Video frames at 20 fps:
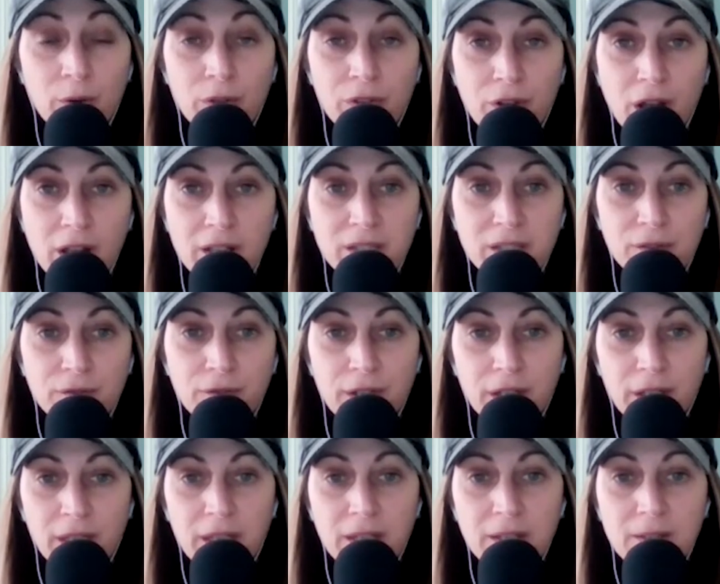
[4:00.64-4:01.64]
their thoughts and
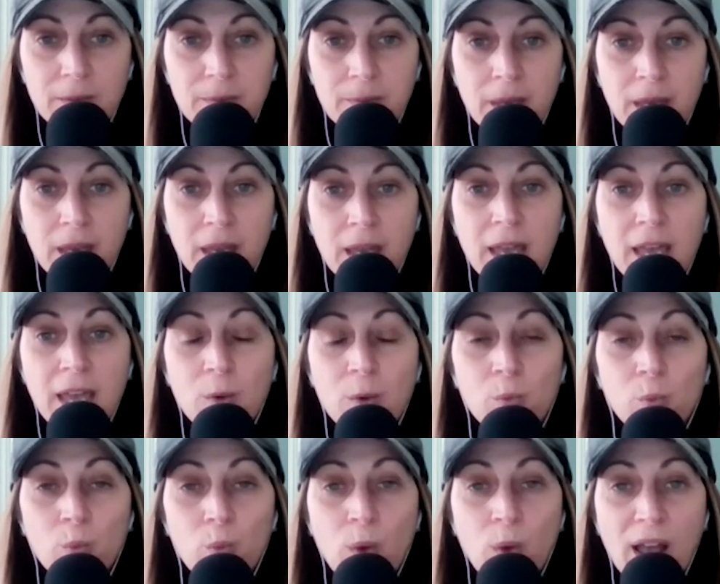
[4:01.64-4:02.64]
feelings.
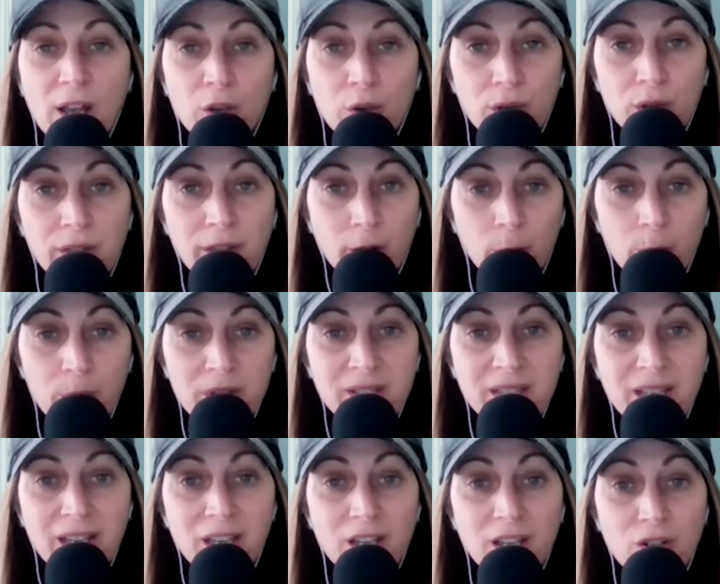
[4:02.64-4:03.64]
And good
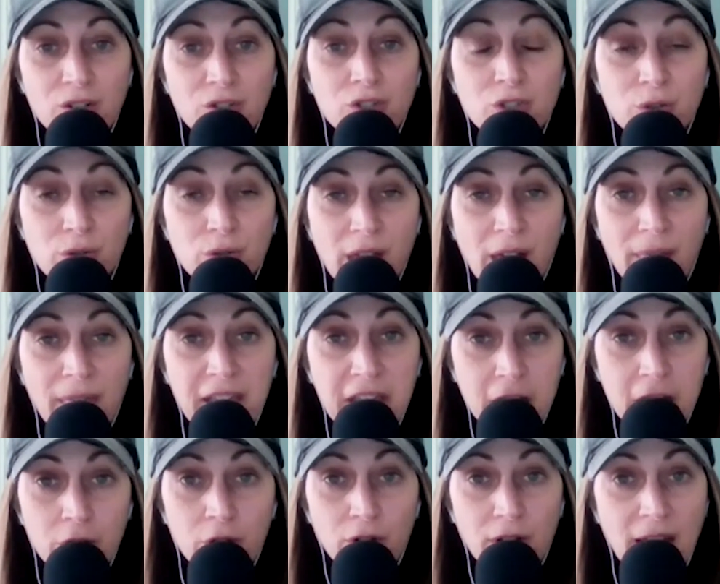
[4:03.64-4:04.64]
therapists can do that. They
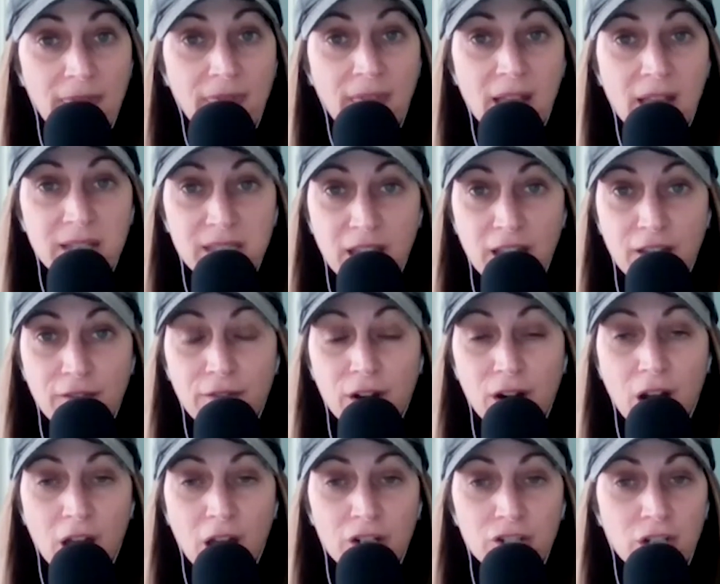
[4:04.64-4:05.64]
can create that safe
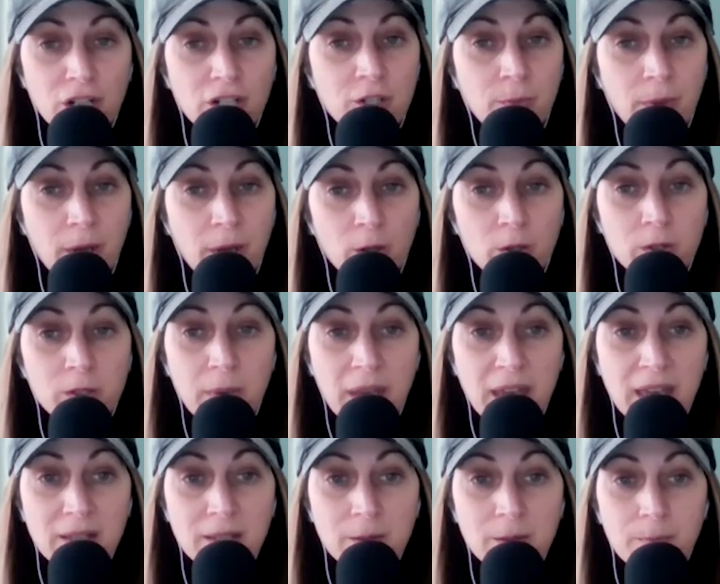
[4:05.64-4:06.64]
and non-judgmental
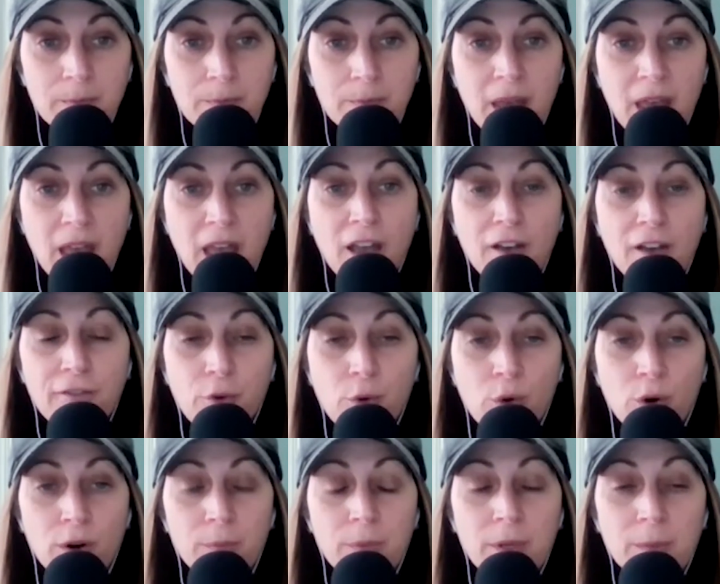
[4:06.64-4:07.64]
space
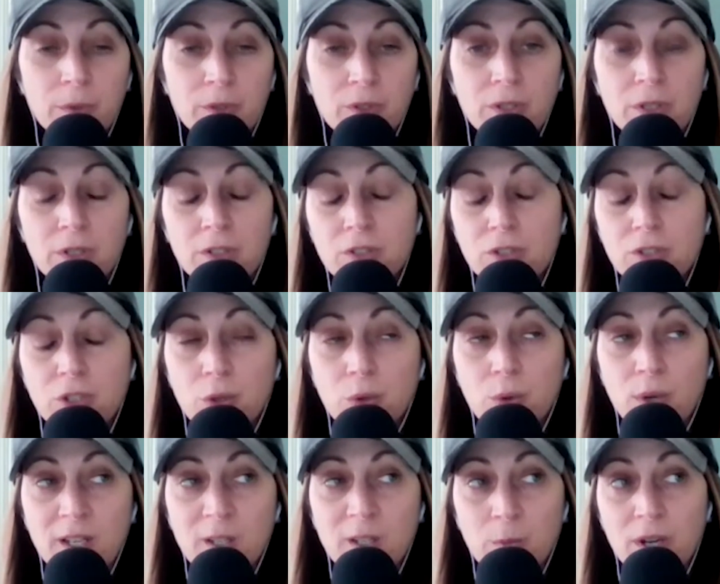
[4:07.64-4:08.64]
for people to
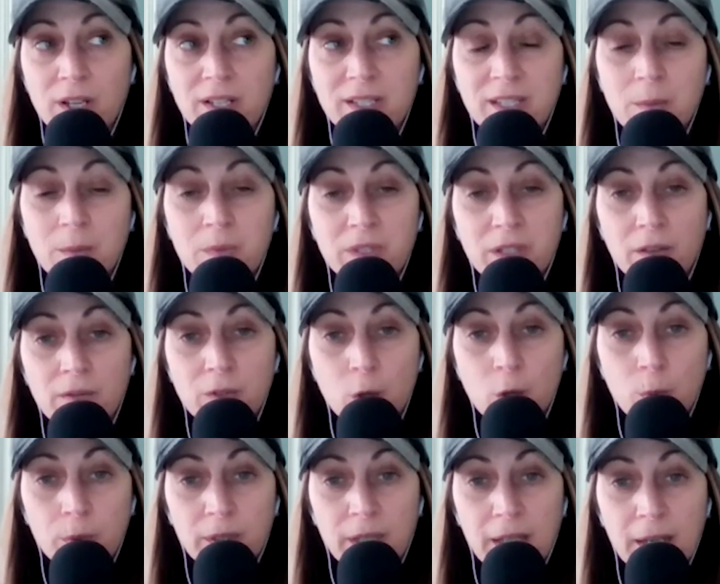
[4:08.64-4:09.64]
express themselves
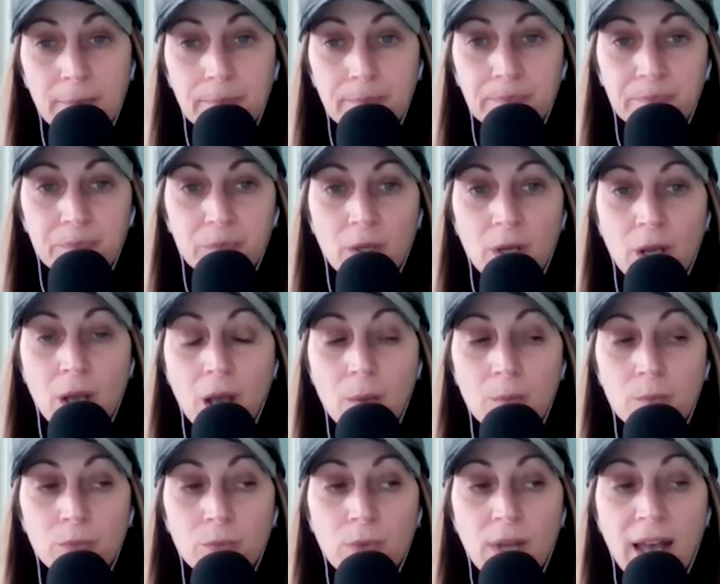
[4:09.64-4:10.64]
openly.
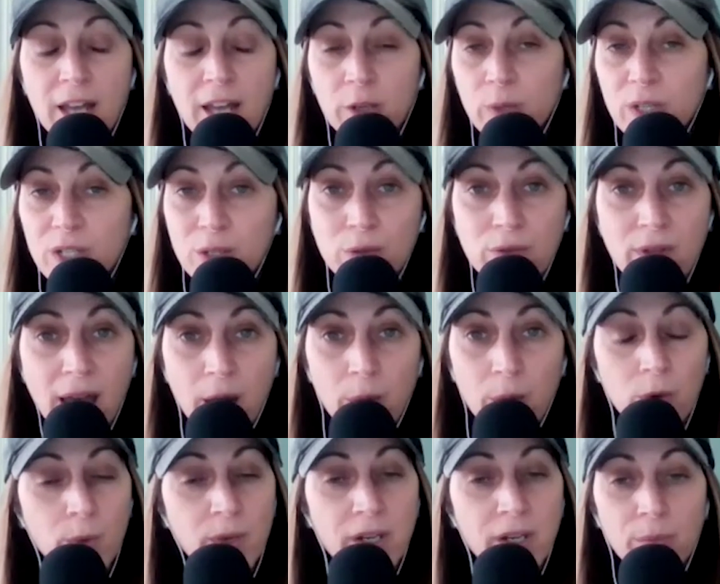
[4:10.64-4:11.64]
How do we do that?
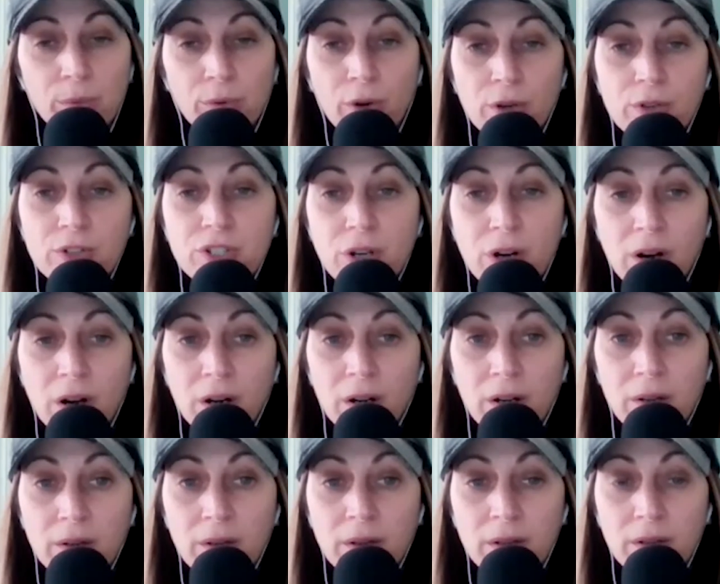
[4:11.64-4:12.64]
Well, we approach
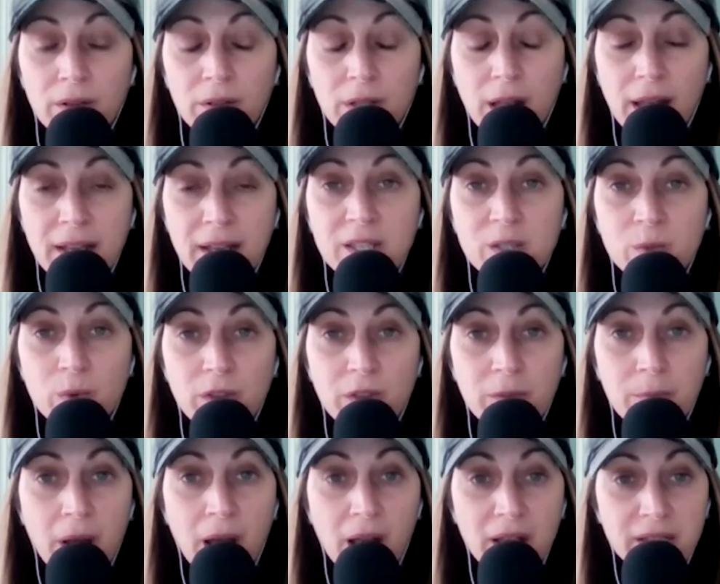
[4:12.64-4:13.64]
our clients with